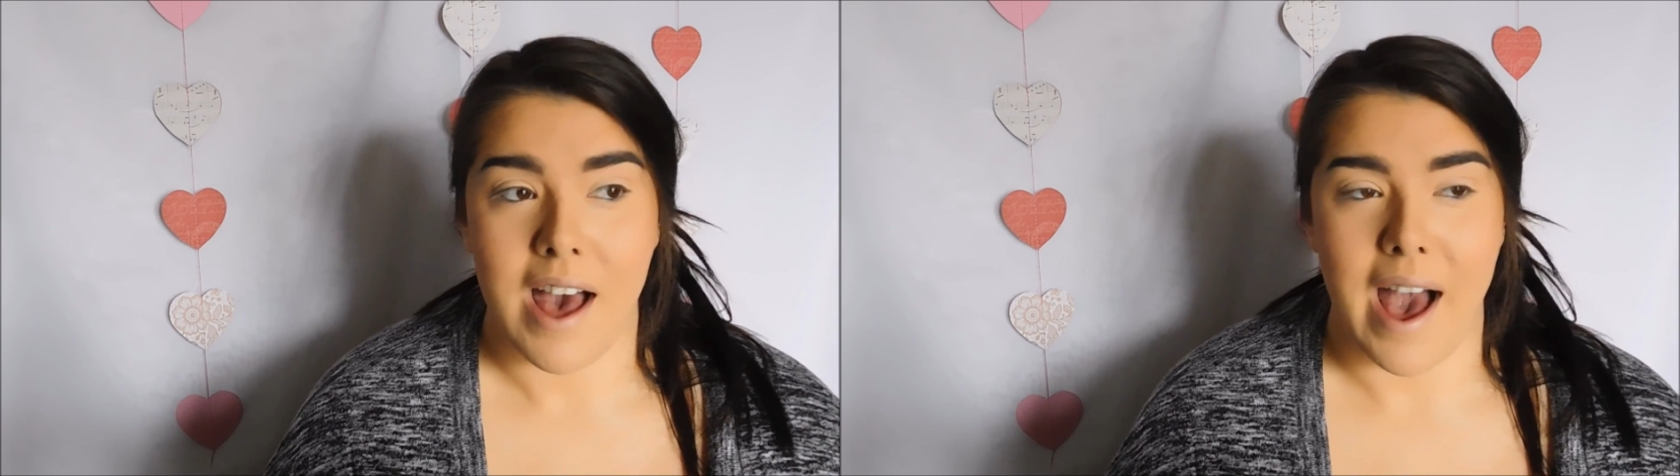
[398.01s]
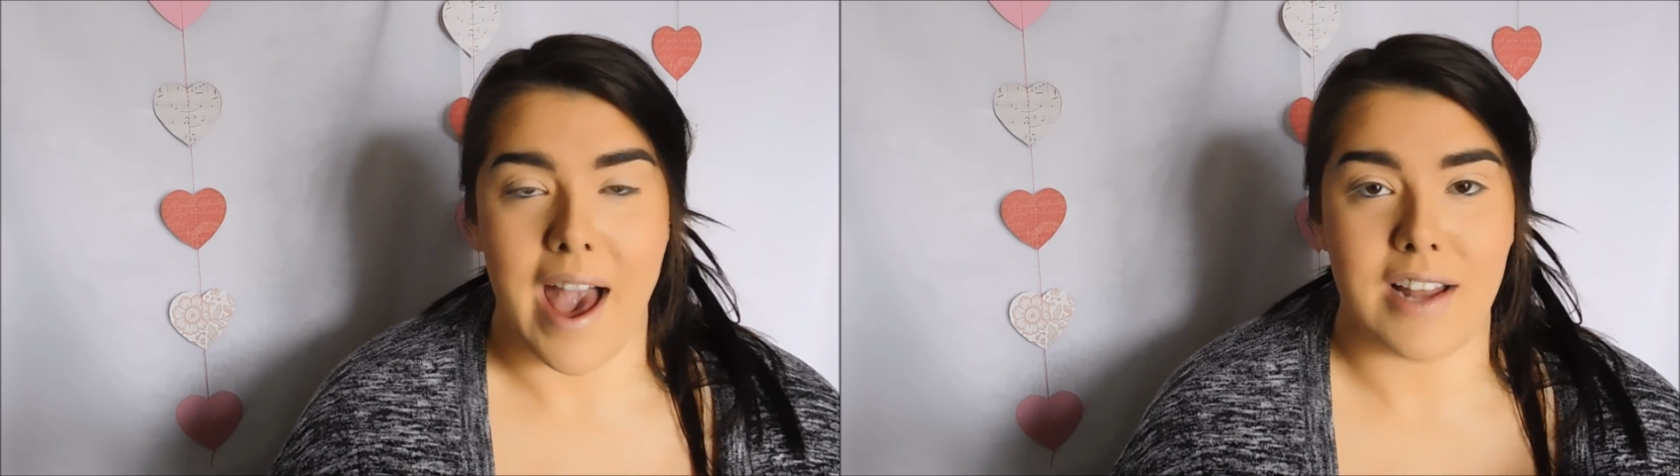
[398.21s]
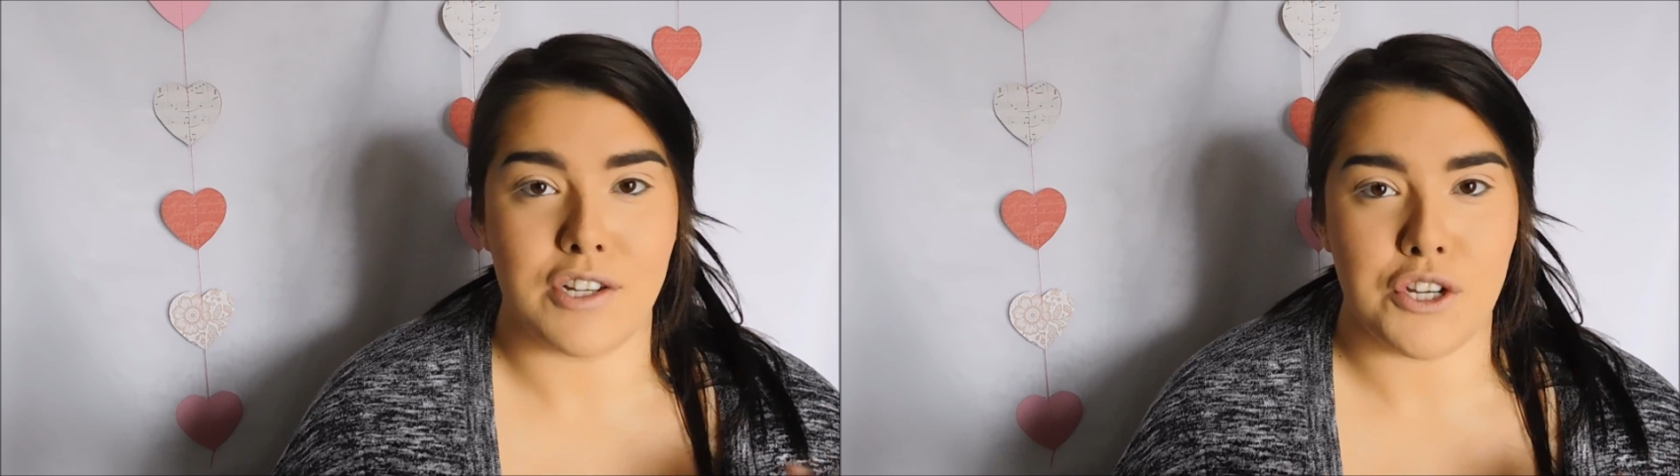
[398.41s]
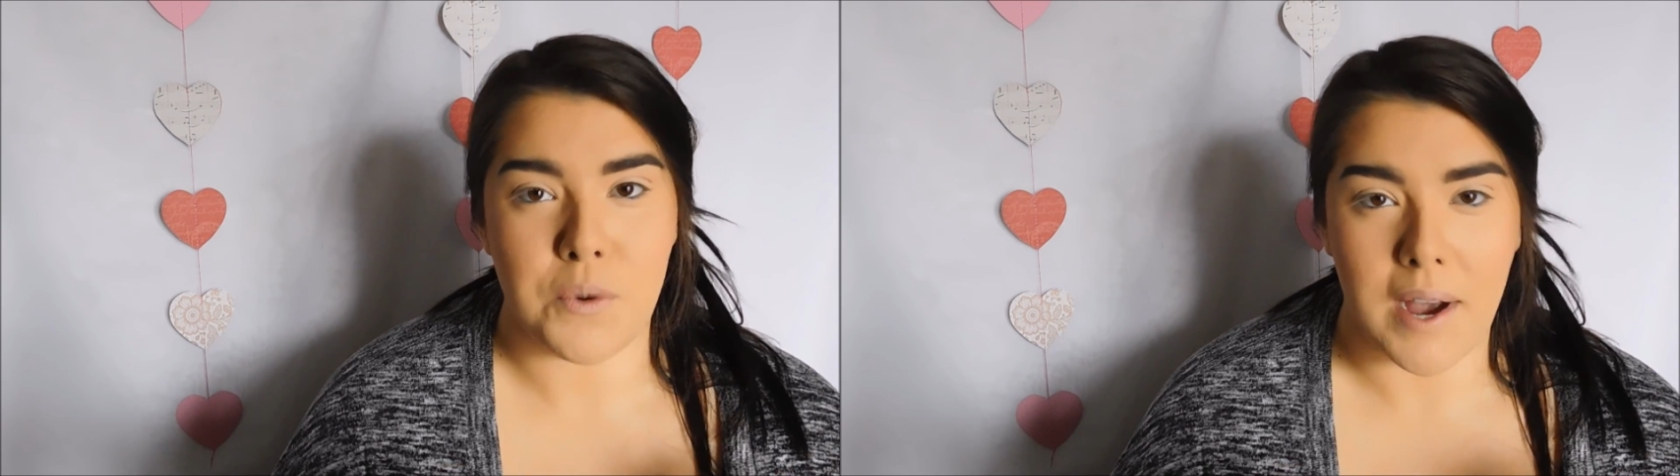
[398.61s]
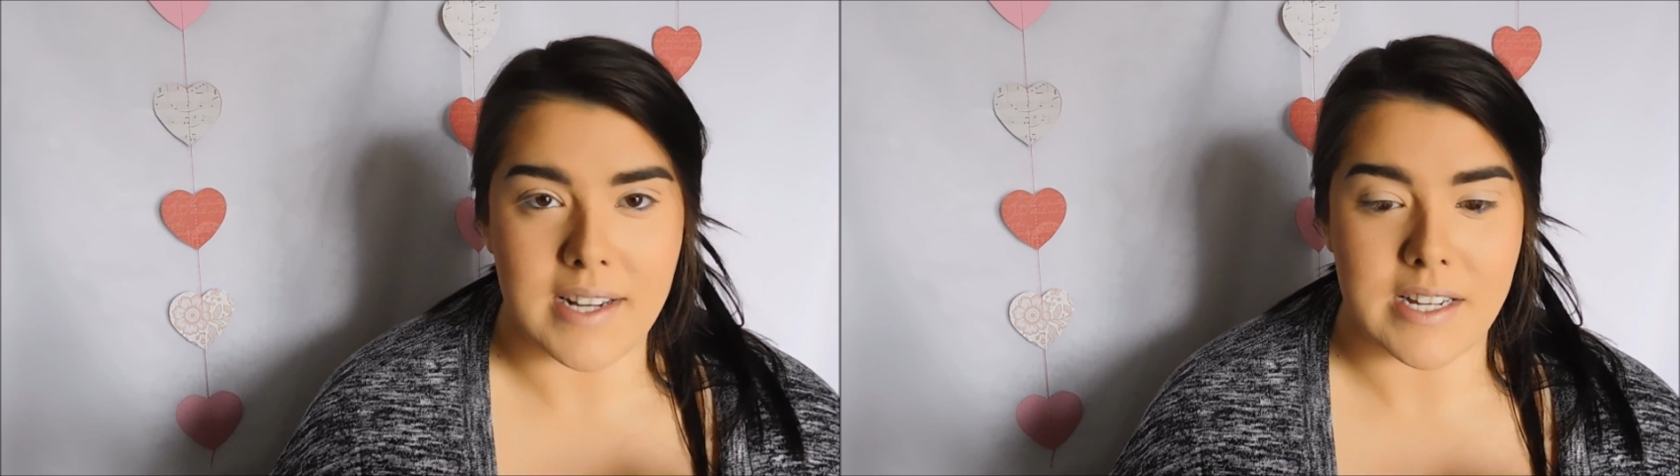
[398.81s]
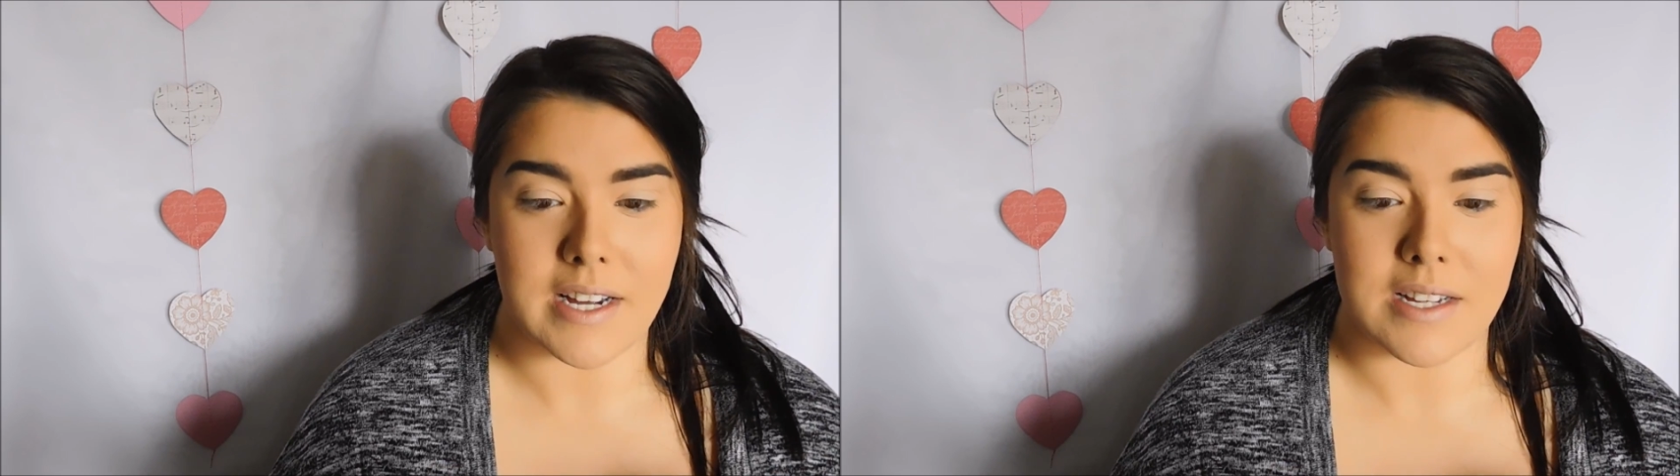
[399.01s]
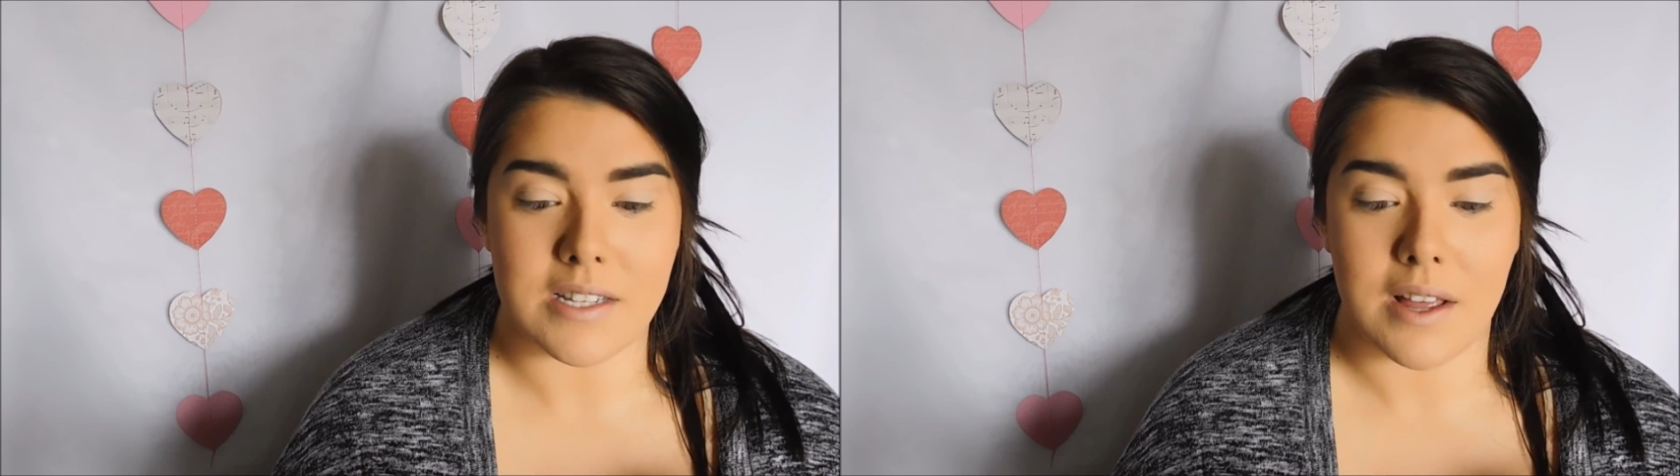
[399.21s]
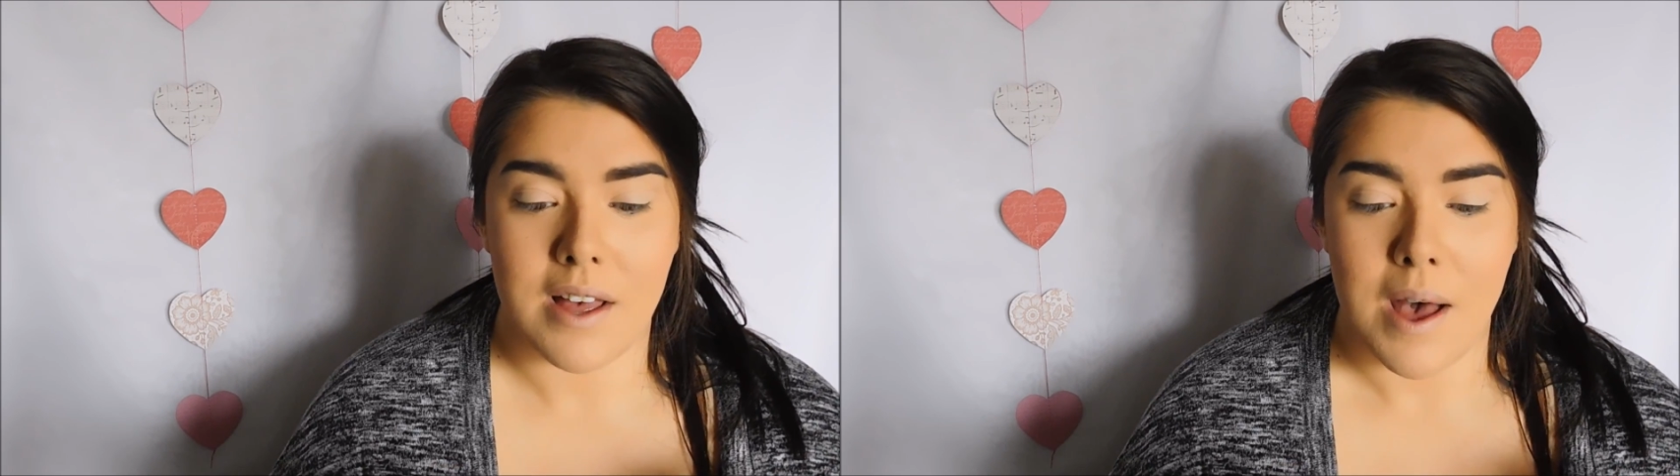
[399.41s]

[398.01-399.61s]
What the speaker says: I had 2 ideas,